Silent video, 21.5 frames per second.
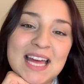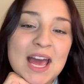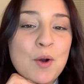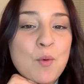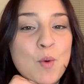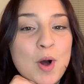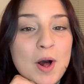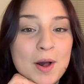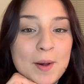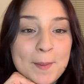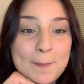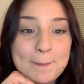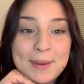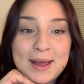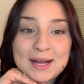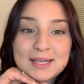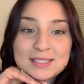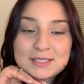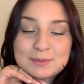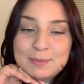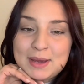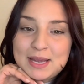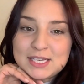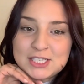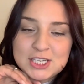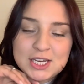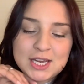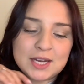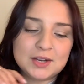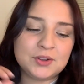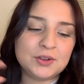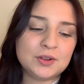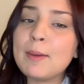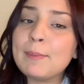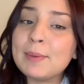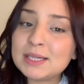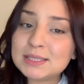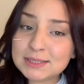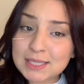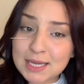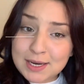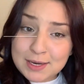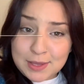welcome back to my channel. I'm
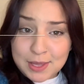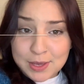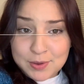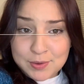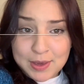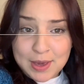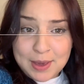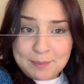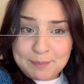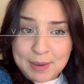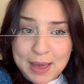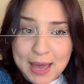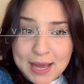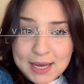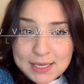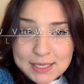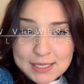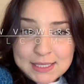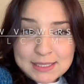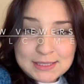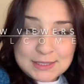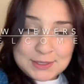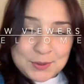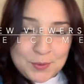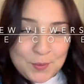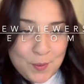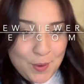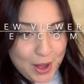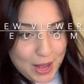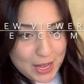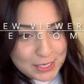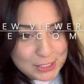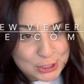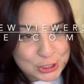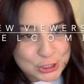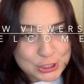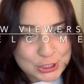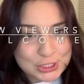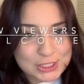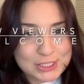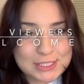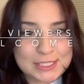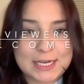excited that you came back to watch
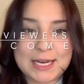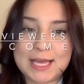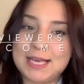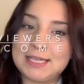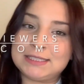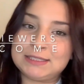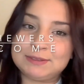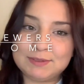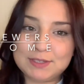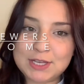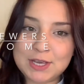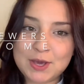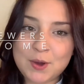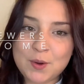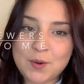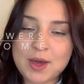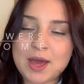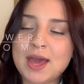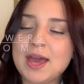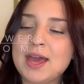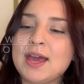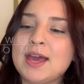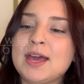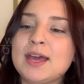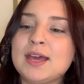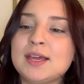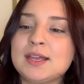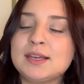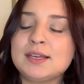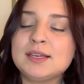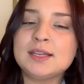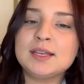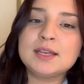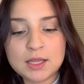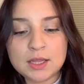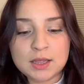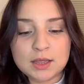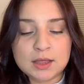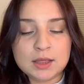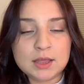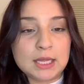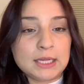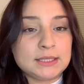today's video, and
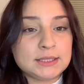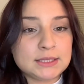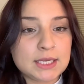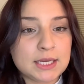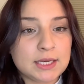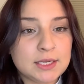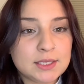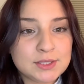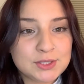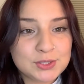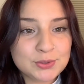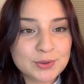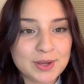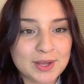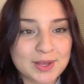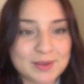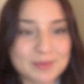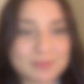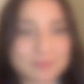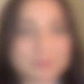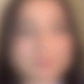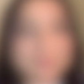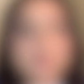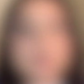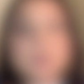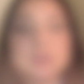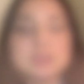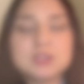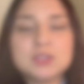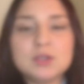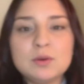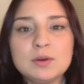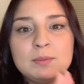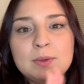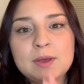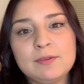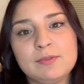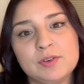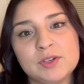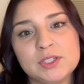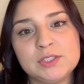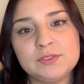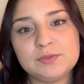let's get into it. So in my
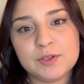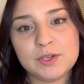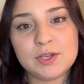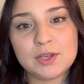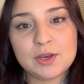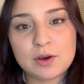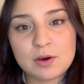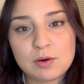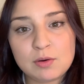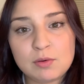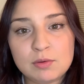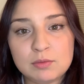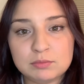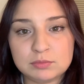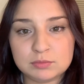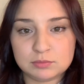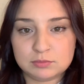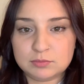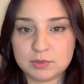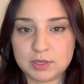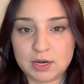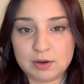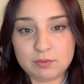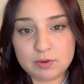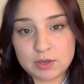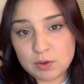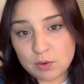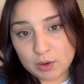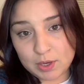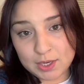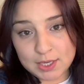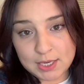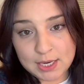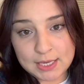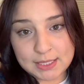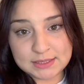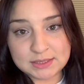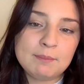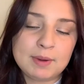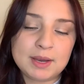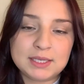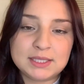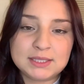first video, when I reorganized
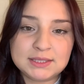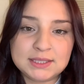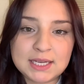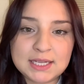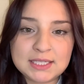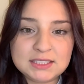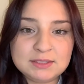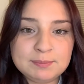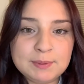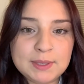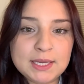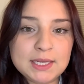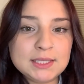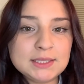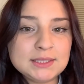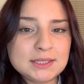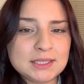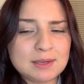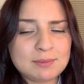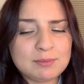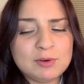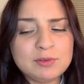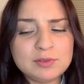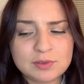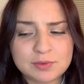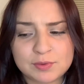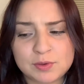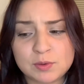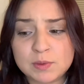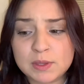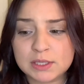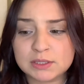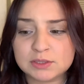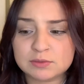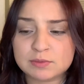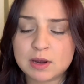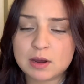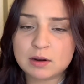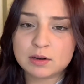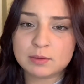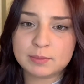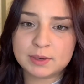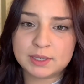my design space and I moved a few things around
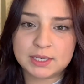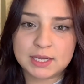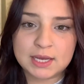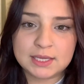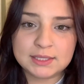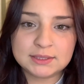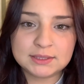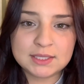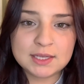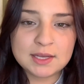on my desk,